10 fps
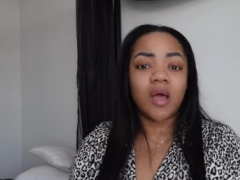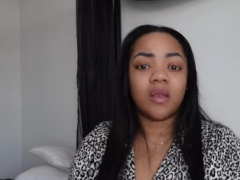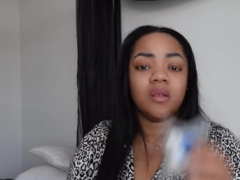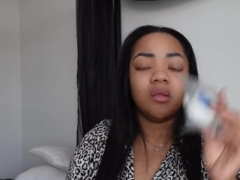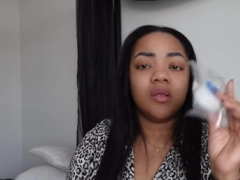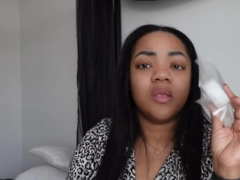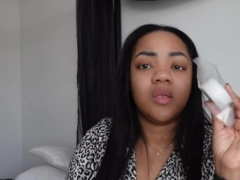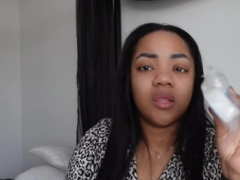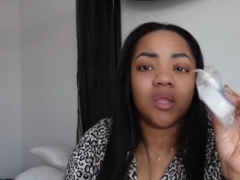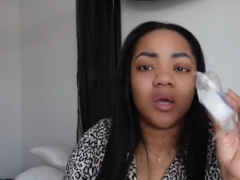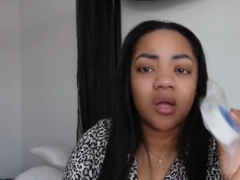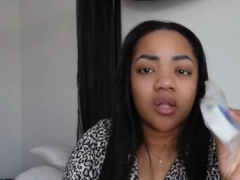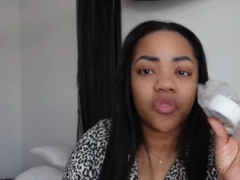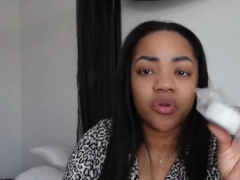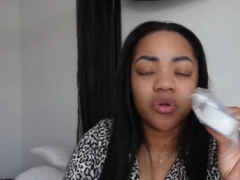I didn't get the
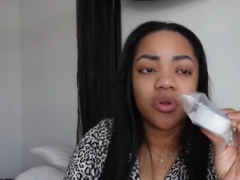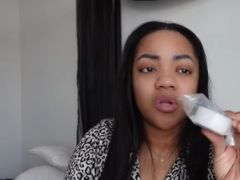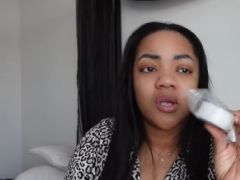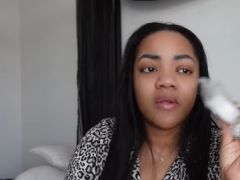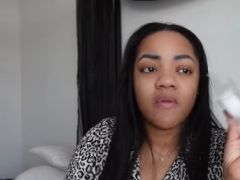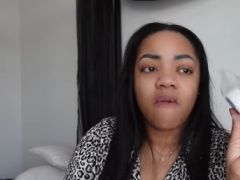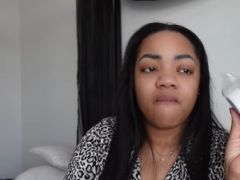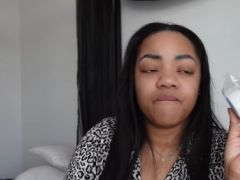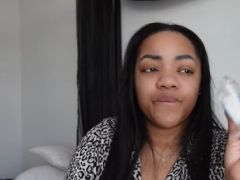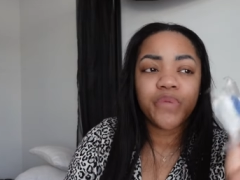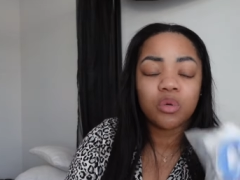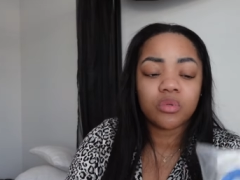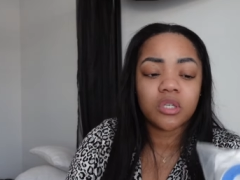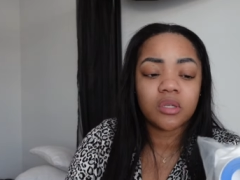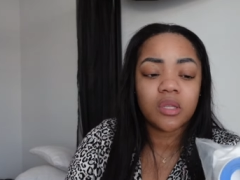other
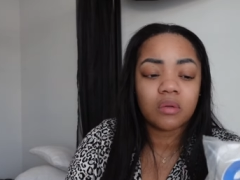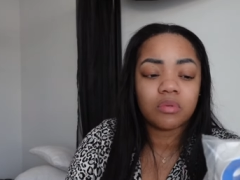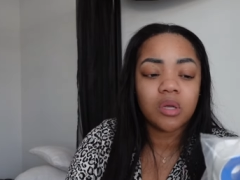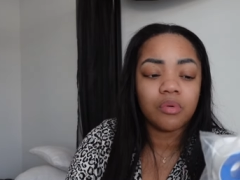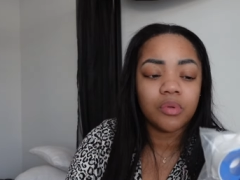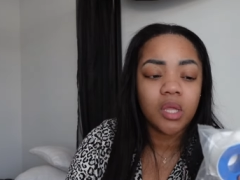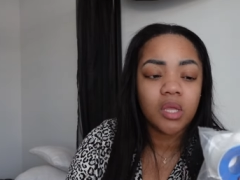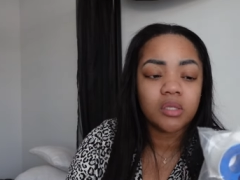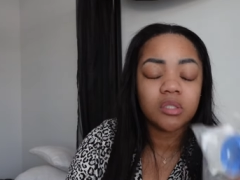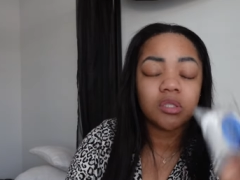filter that I was going to get.